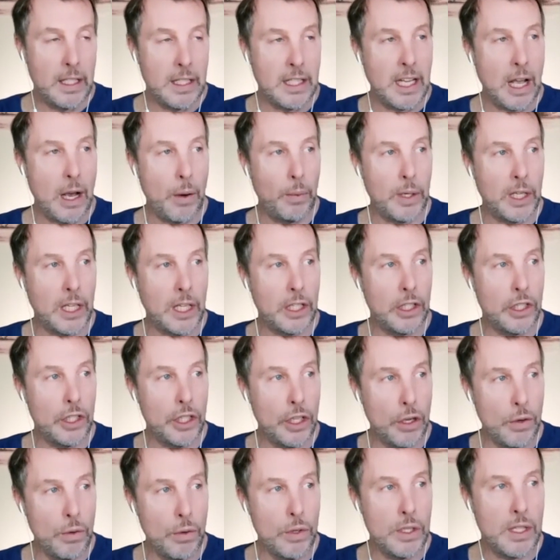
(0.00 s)
Now we can
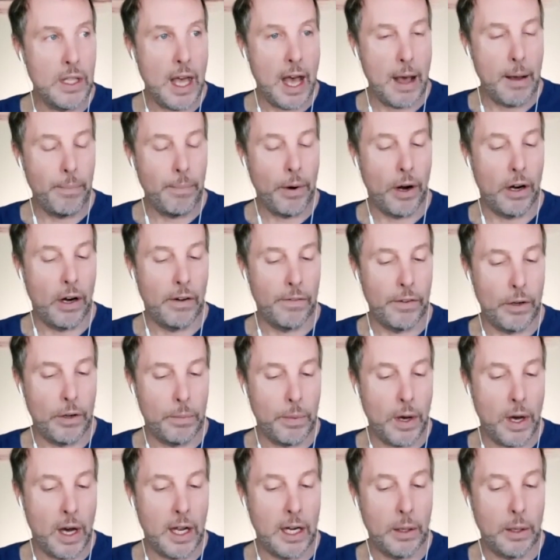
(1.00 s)
use that part of your
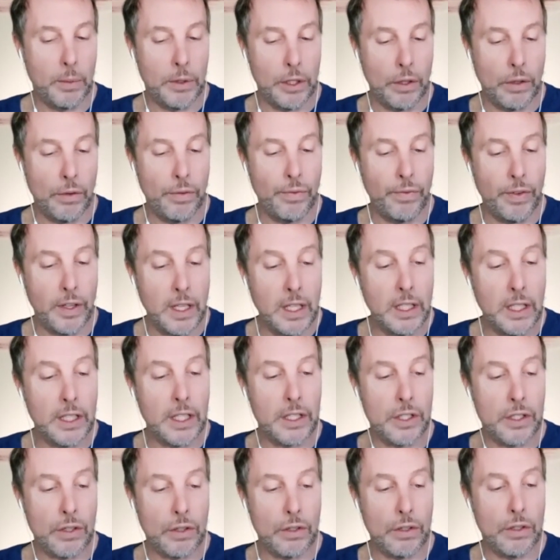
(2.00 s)
body when you feel
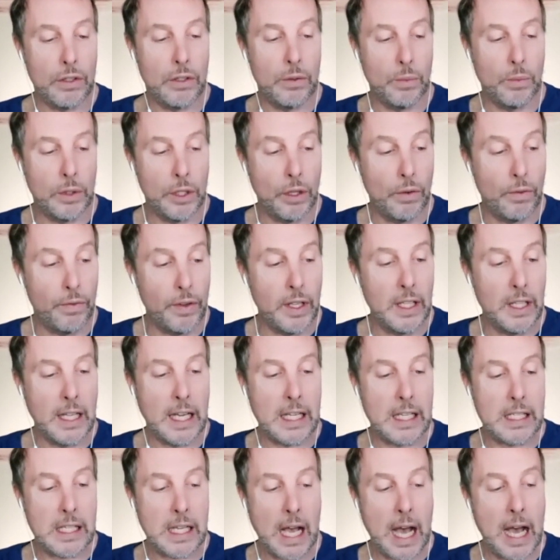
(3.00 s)
a certain when you feel
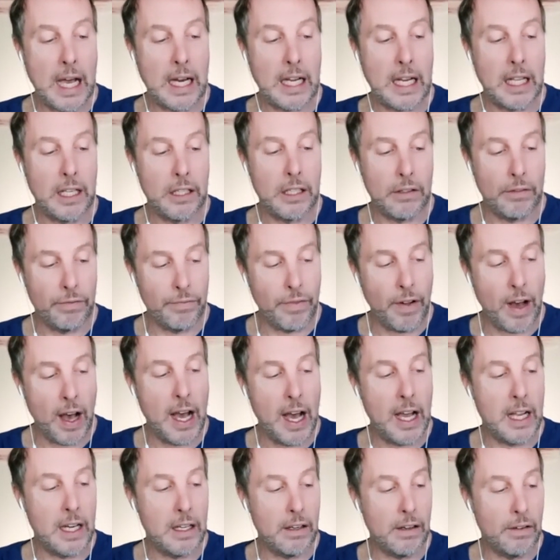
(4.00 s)
anxiety to
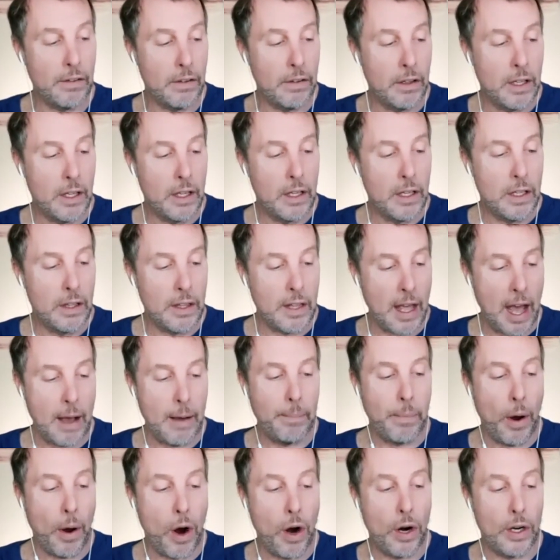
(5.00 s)
find
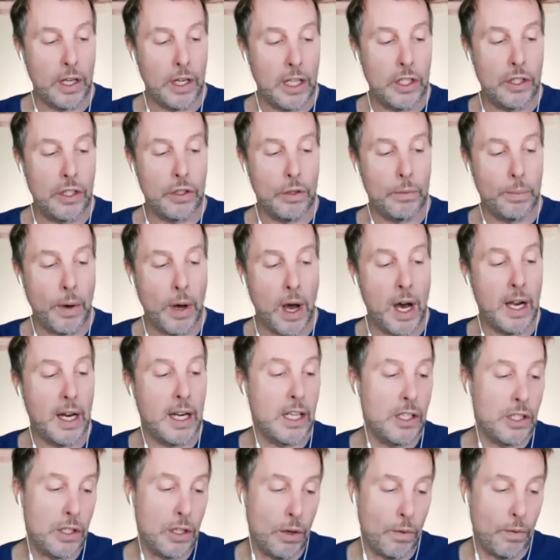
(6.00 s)
that part in your
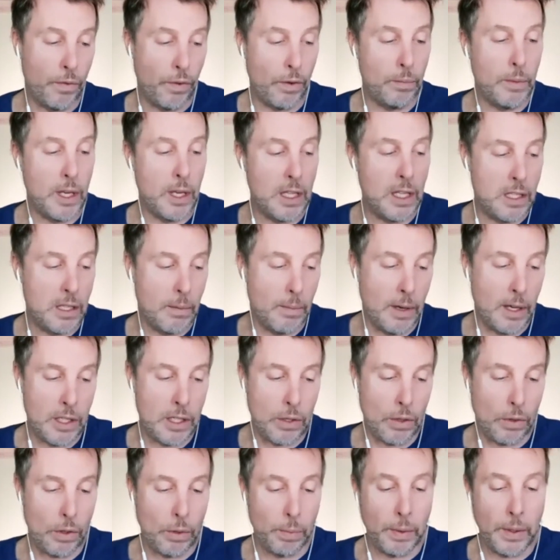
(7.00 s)
body. So for me, it's in my
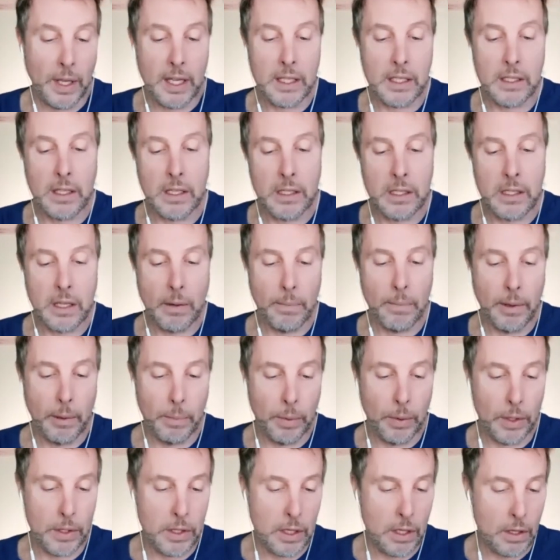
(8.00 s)
solar plexus. Some
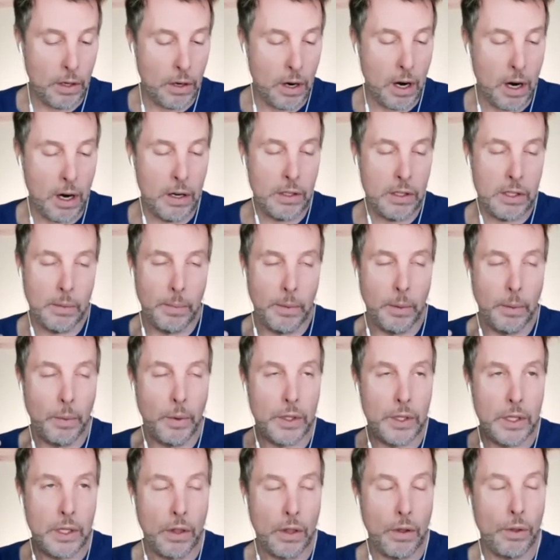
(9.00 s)
people, it's in their heart. Some people,
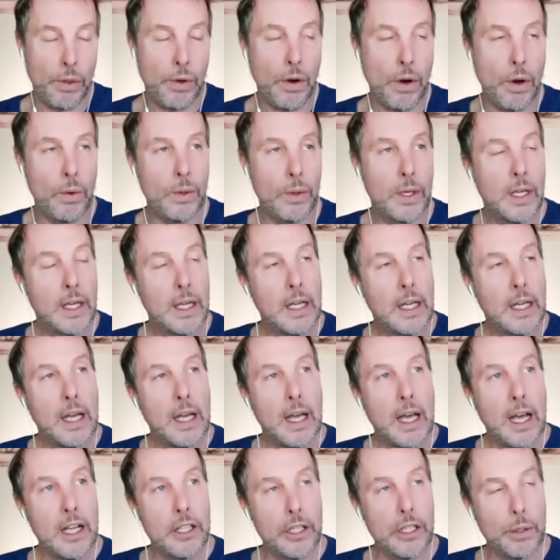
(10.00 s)
it's in their throat.
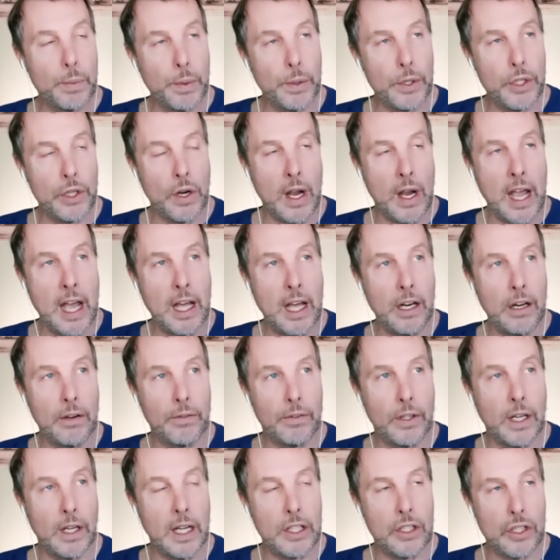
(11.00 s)
And just put your hand
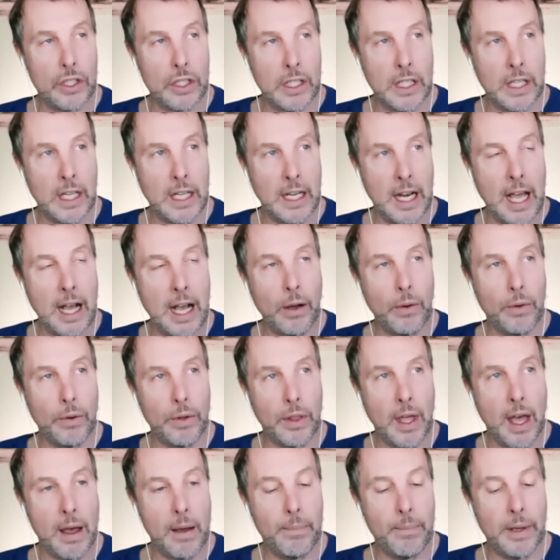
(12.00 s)
over it and just connect
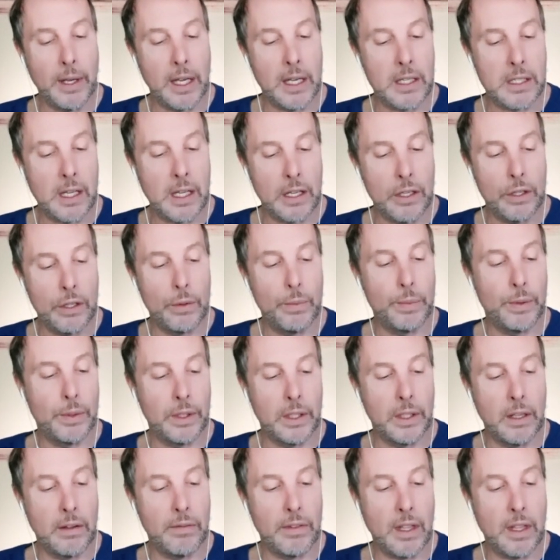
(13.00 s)
with that because I do
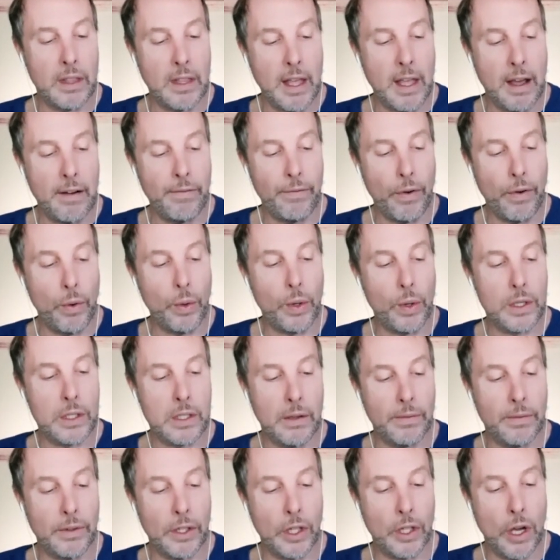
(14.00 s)
believe that that focus
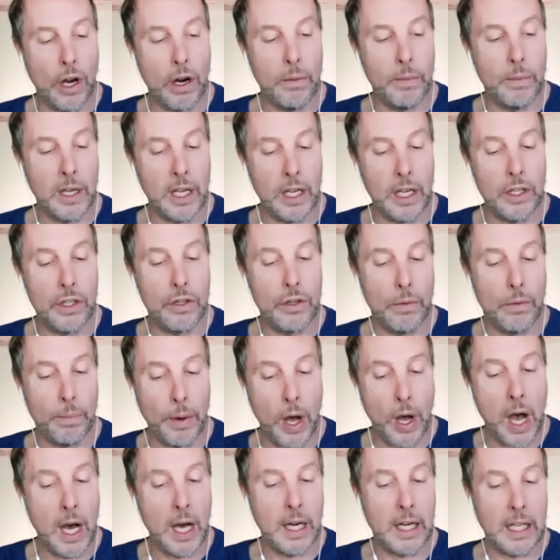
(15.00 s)
of alarm in your
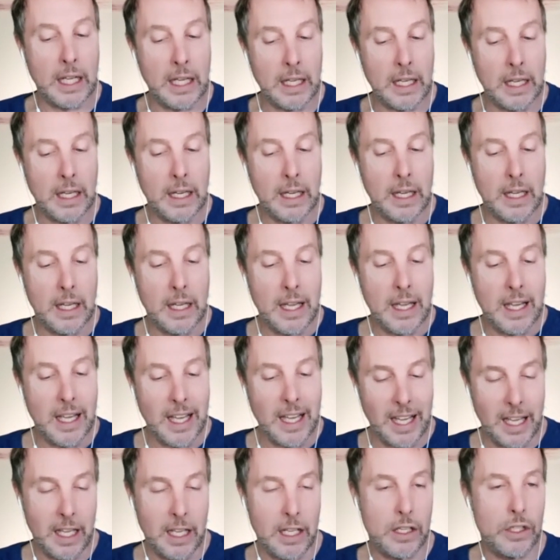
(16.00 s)
body
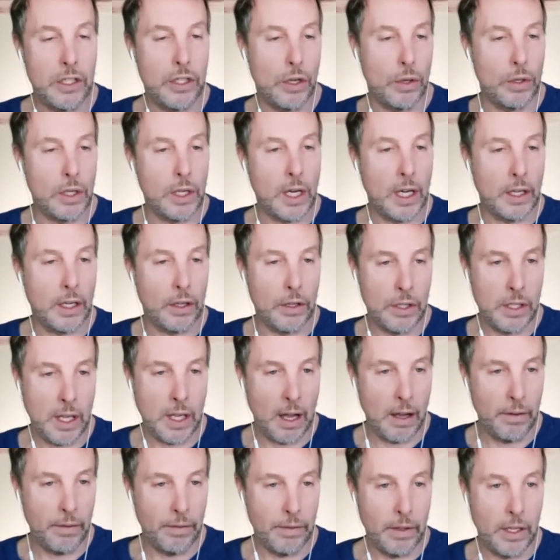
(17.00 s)
is your younger
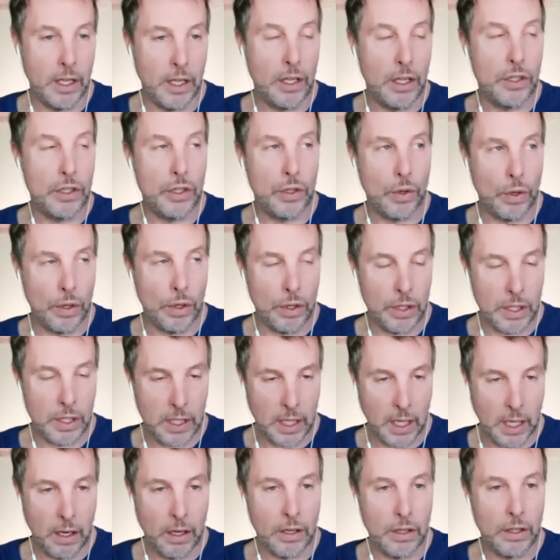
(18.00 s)
self, is your
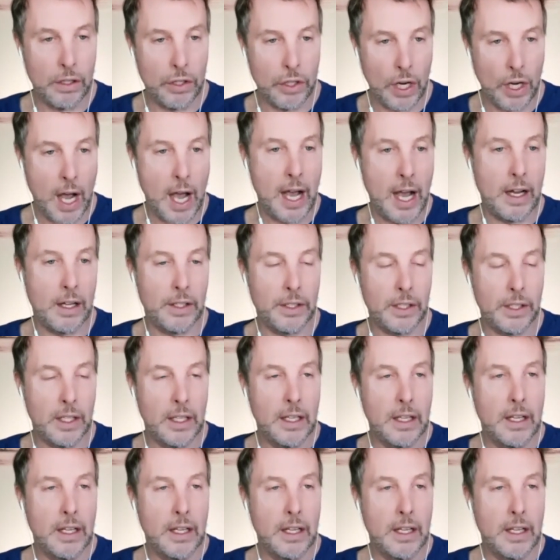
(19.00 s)
scared child.